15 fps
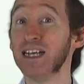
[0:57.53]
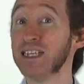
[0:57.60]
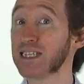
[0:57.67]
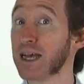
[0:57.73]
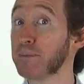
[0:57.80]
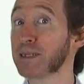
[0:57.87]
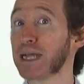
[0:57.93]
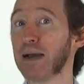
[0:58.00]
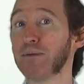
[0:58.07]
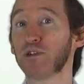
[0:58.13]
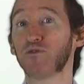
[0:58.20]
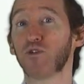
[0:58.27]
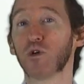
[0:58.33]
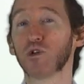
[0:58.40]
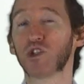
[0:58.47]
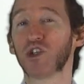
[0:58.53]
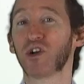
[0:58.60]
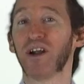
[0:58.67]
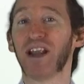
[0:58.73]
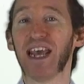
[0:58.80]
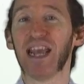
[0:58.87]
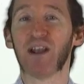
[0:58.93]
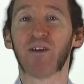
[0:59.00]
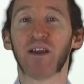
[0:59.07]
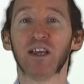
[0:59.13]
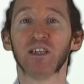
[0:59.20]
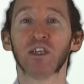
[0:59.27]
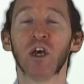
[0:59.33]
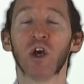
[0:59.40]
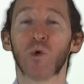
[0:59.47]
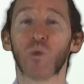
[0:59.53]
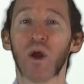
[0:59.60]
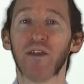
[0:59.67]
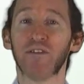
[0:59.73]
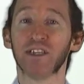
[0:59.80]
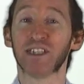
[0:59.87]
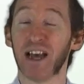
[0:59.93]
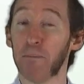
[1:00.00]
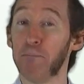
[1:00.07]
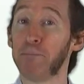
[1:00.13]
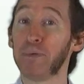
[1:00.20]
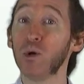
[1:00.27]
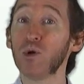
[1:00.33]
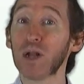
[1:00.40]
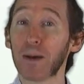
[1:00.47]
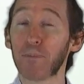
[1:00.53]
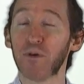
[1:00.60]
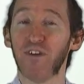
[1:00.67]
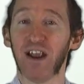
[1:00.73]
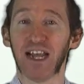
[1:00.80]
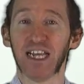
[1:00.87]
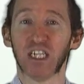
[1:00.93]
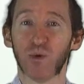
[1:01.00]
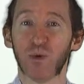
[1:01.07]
Sometimes you've also got areas where there's a buildup of energy,